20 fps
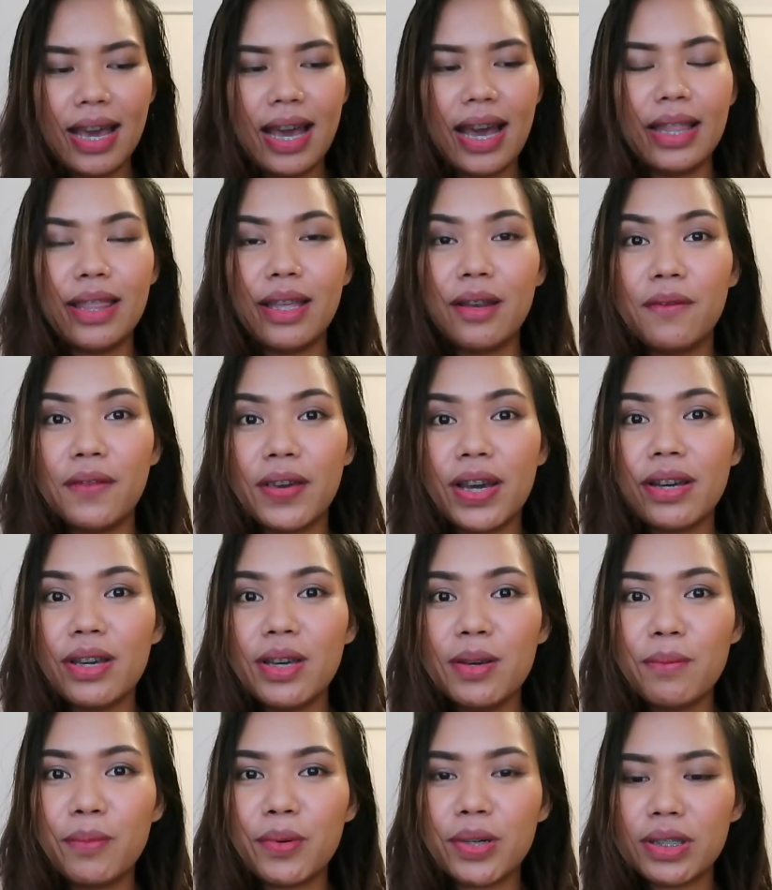And then
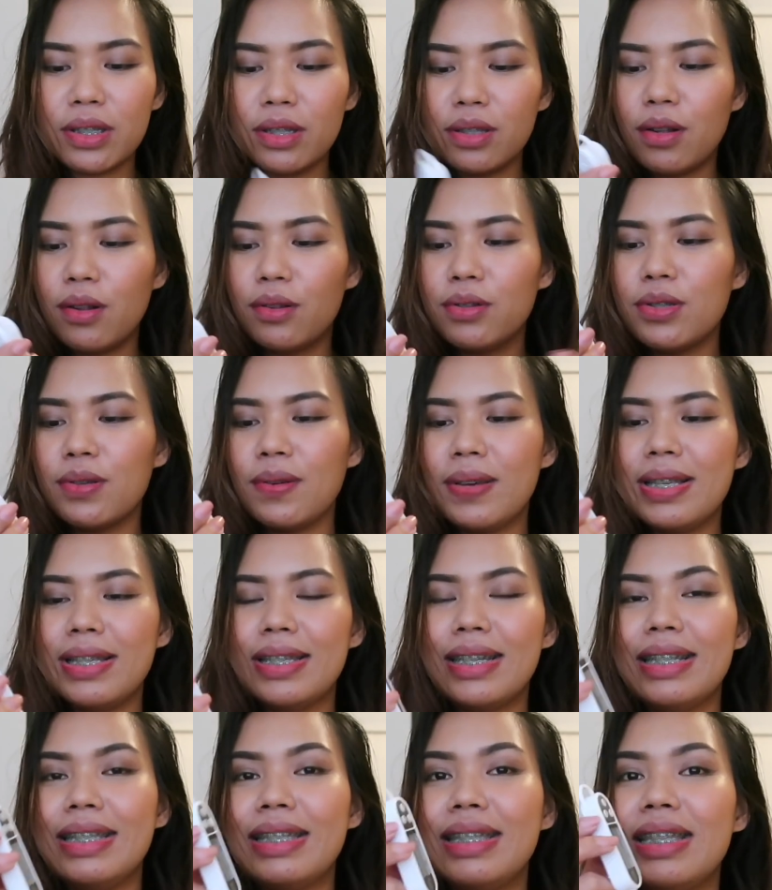very important also
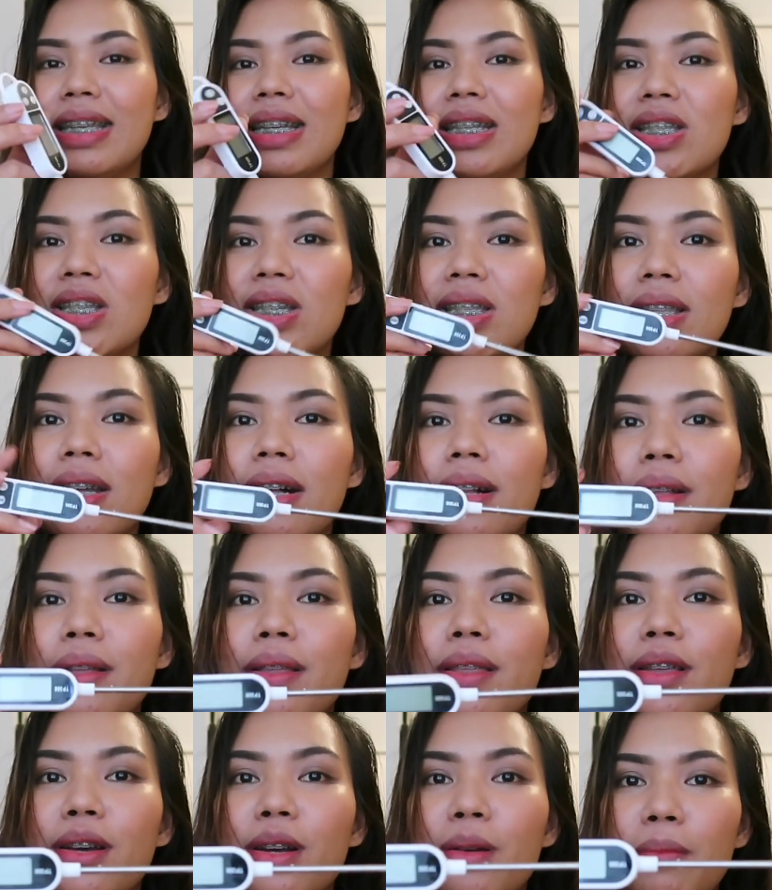is a
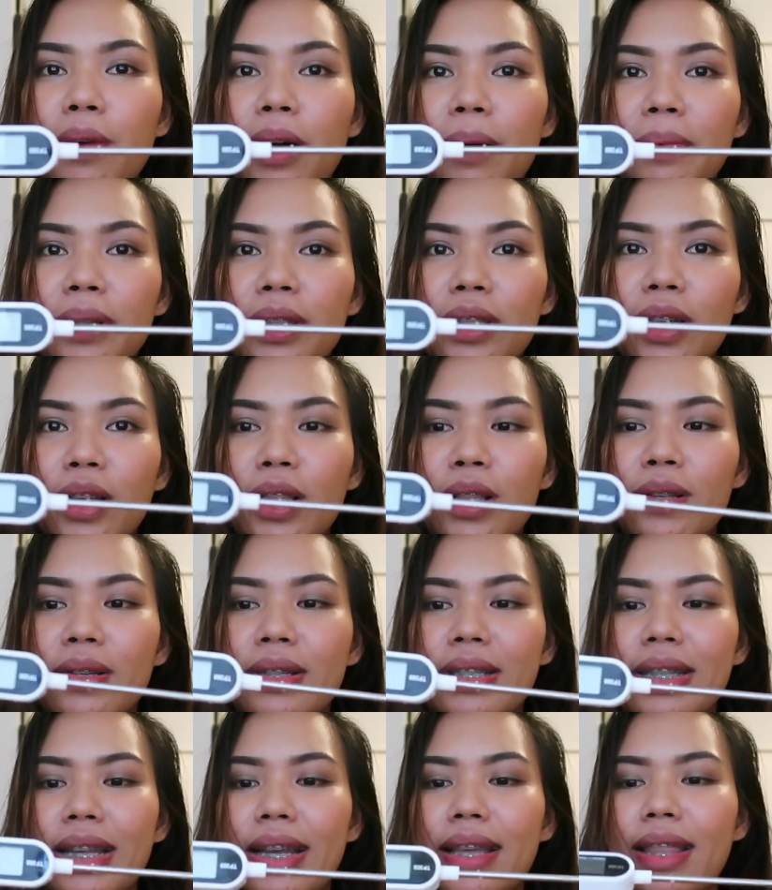digital thermometer. It
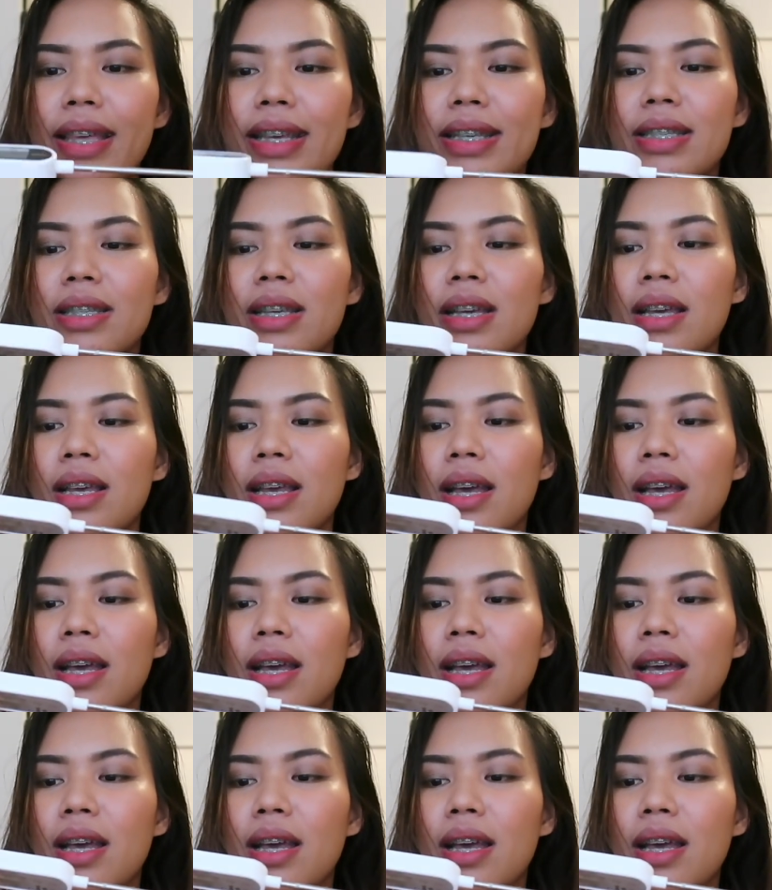looks like this.